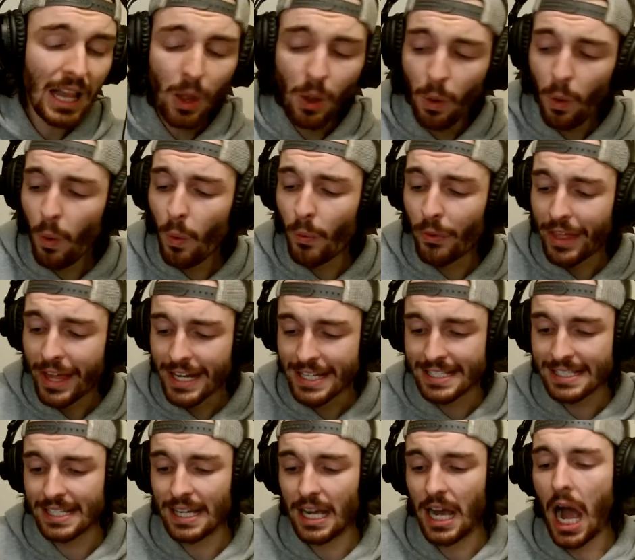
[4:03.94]
Oh, that
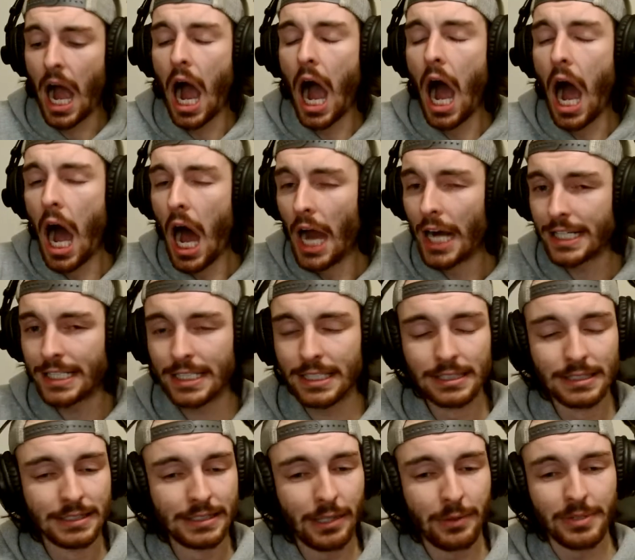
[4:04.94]
is hot.
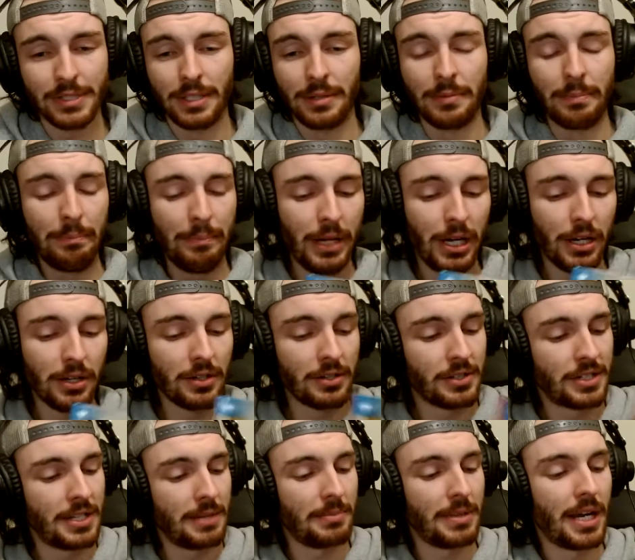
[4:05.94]
That was a bigger
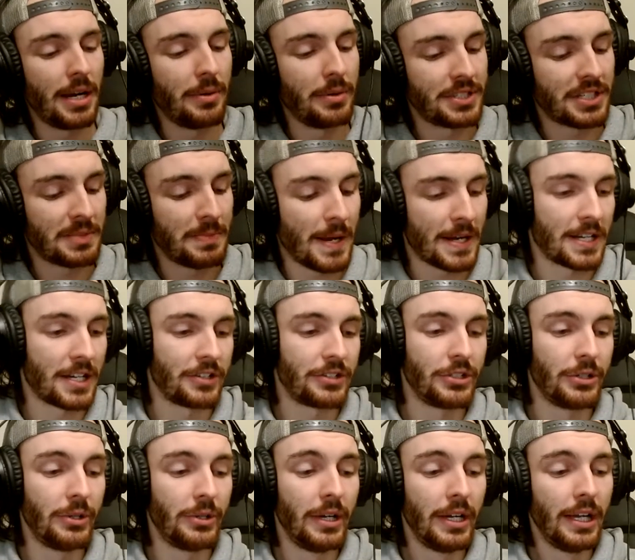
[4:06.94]
sip than I was expecting
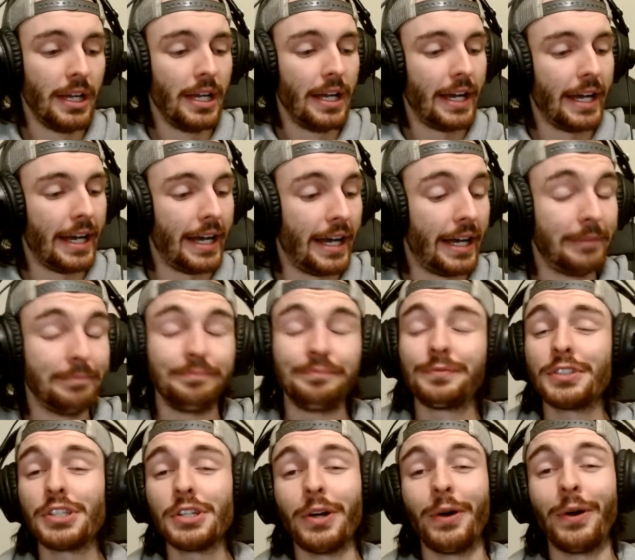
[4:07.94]
to.
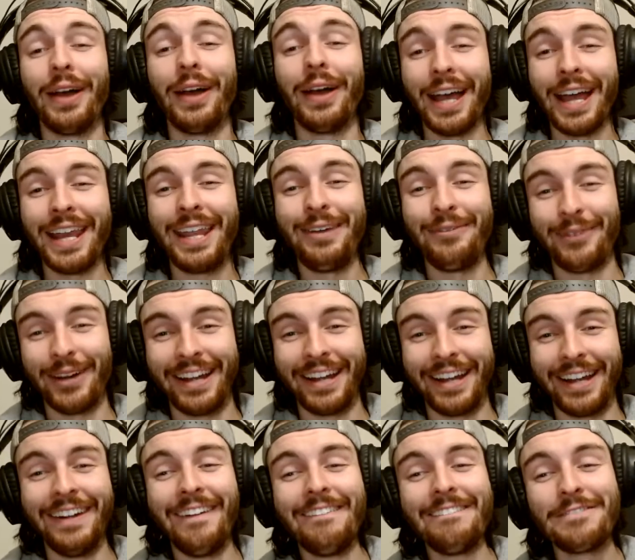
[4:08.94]
So anyway,
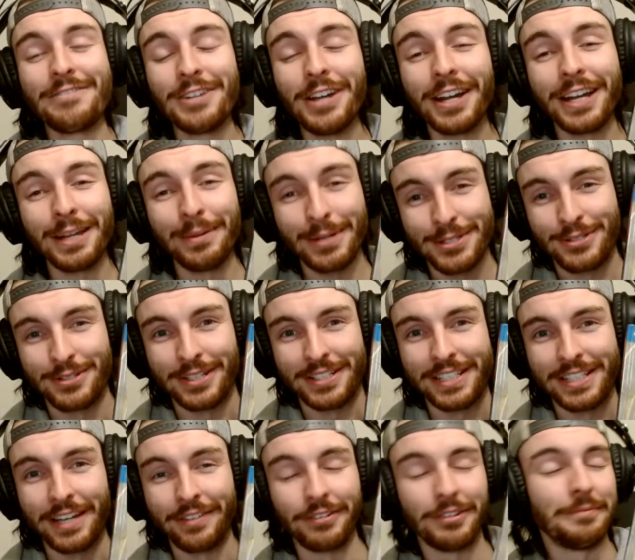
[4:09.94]
talking about
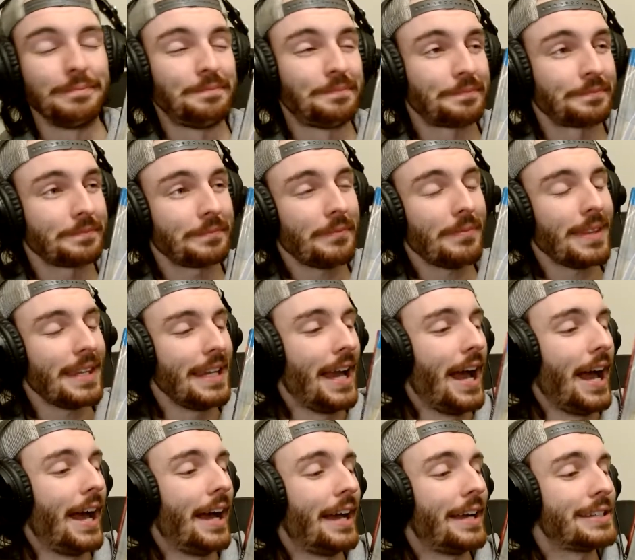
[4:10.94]
Strixhaven.
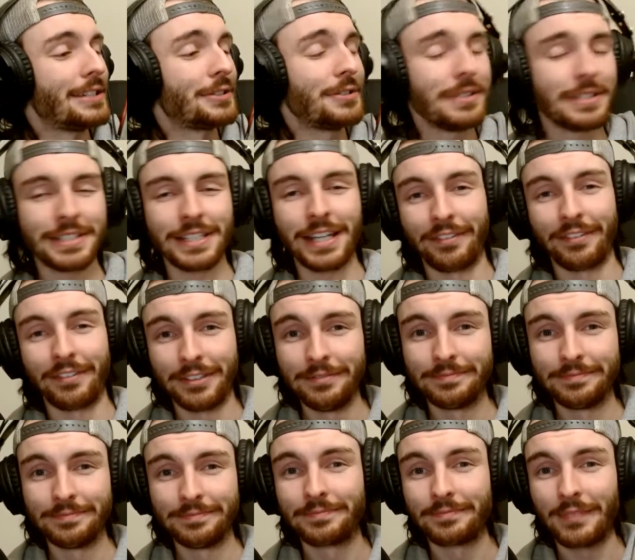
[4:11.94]
Strixhaven,
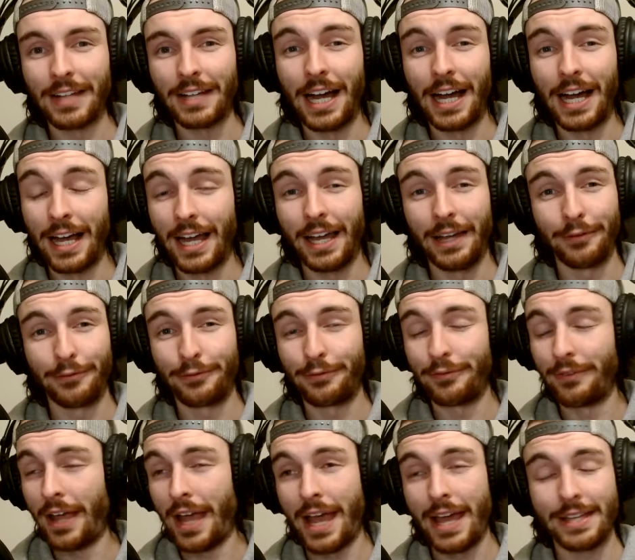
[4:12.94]

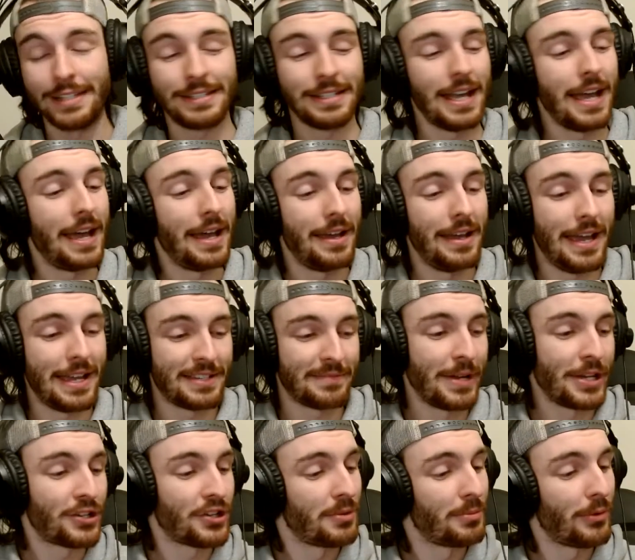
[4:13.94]
as
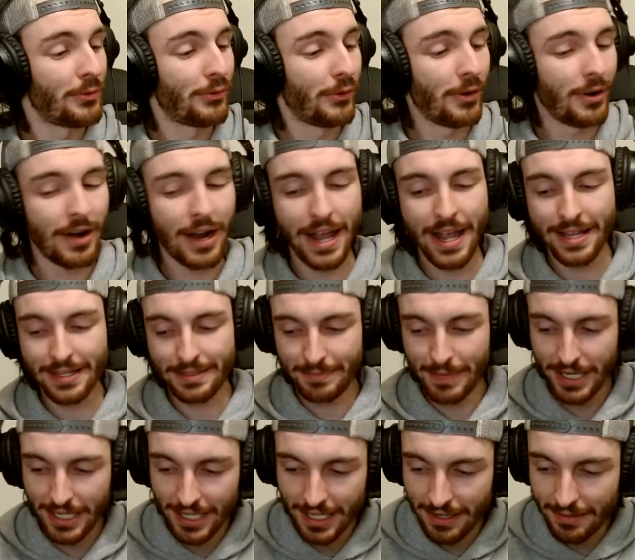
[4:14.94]
mentioned before, as
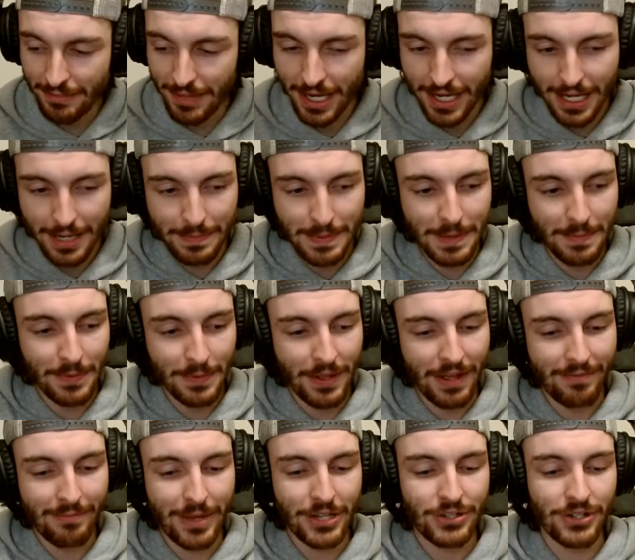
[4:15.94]
many people have
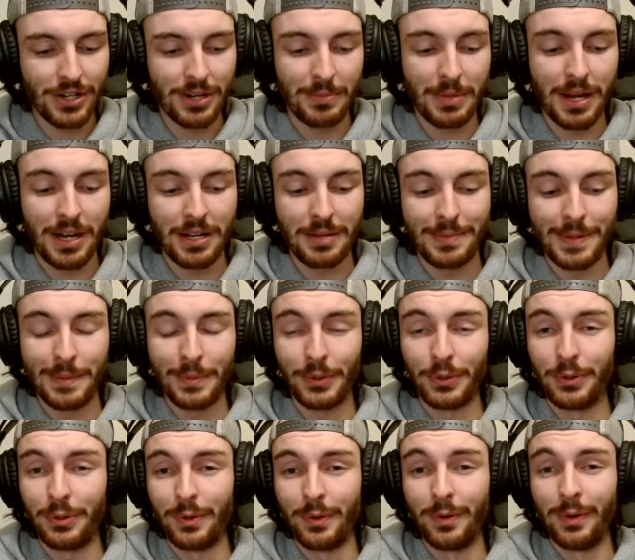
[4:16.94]
mentioned, and many people
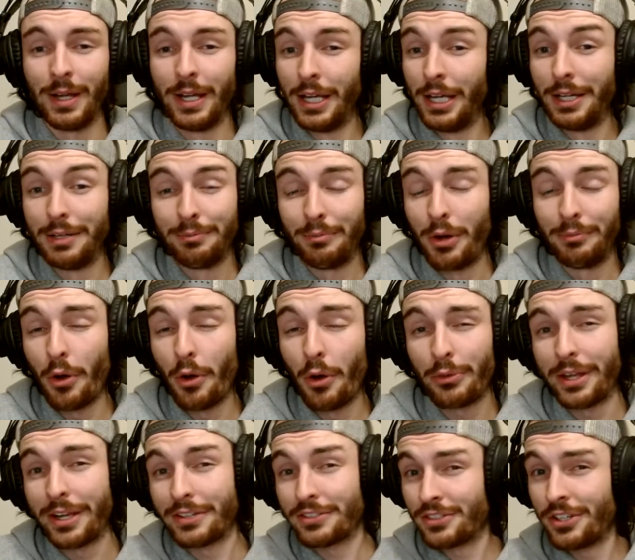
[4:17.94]
who know
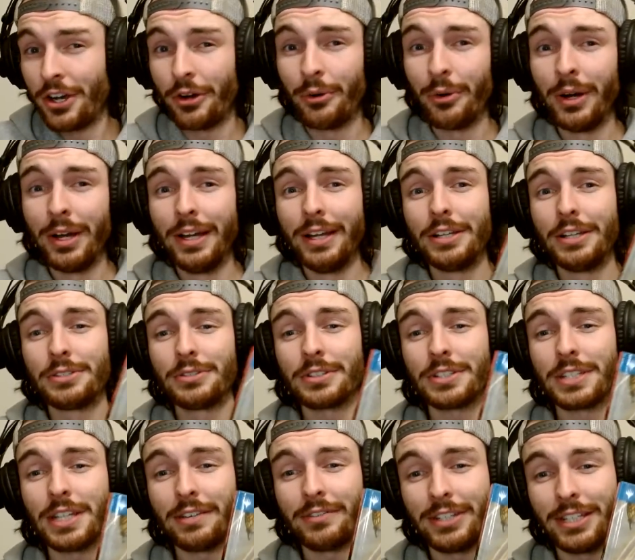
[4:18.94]
things know,
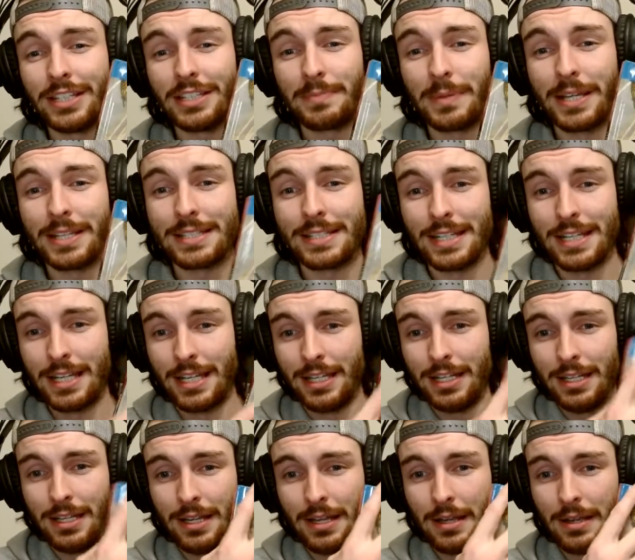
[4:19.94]
Strixhaven is based
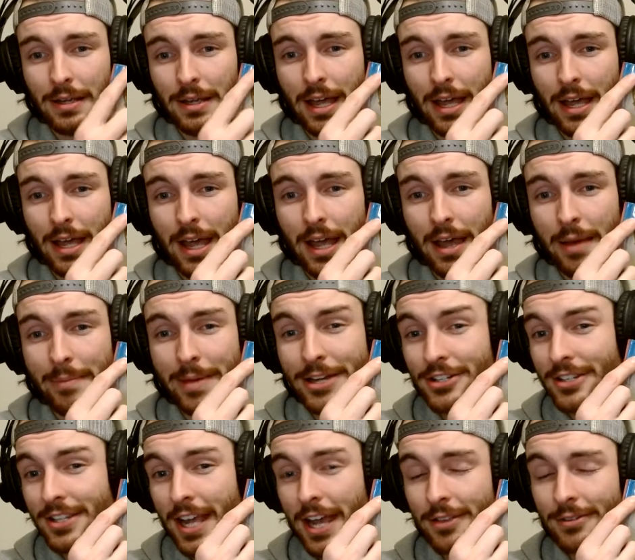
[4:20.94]
in
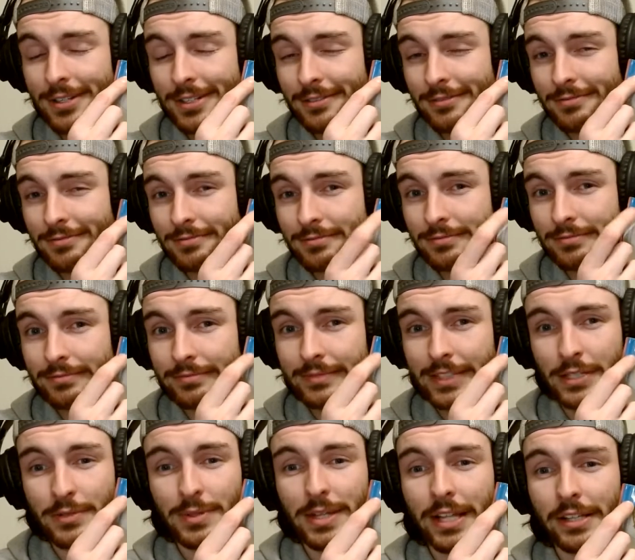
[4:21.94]
Magic the Gathering.
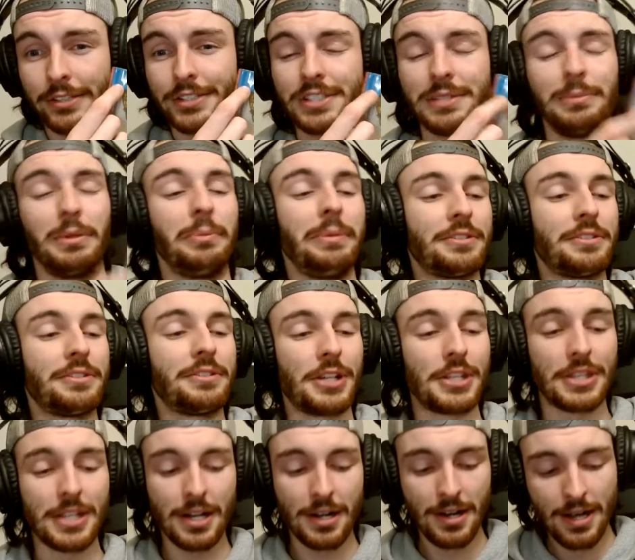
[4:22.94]
That's what that little symbol means right
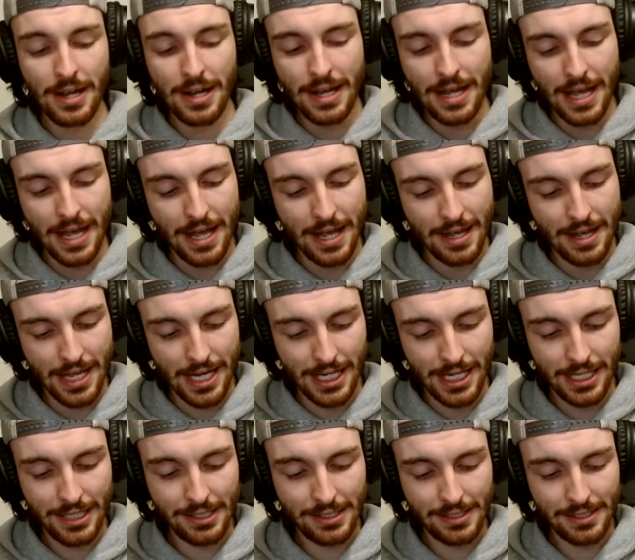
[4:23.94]
there. And
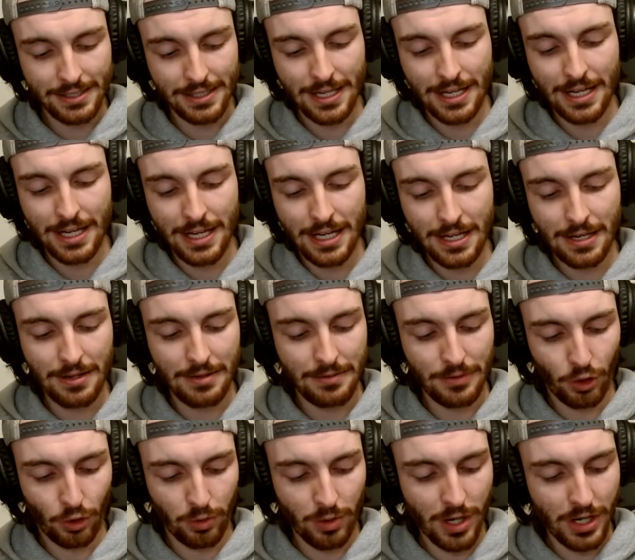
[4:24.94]
it is a
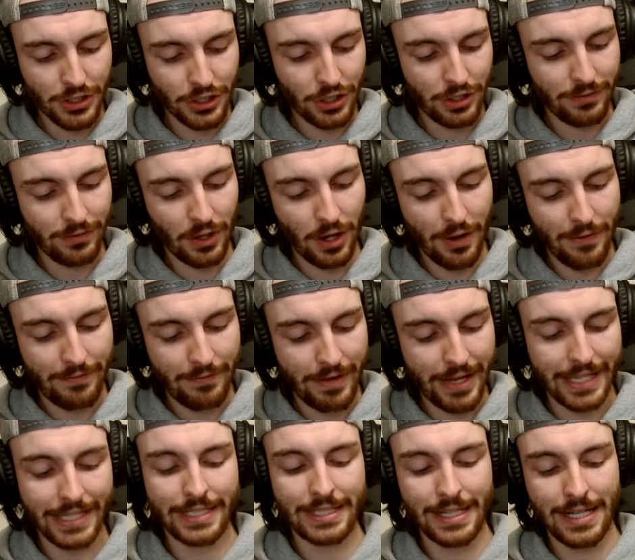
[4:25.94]
crossover
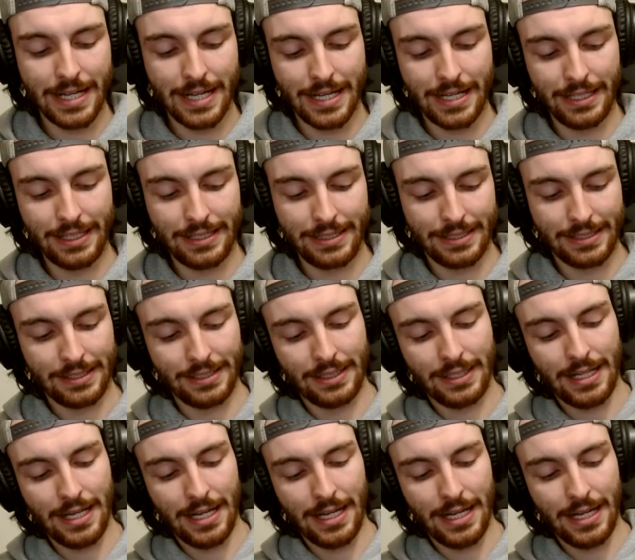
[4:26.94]
event. It is an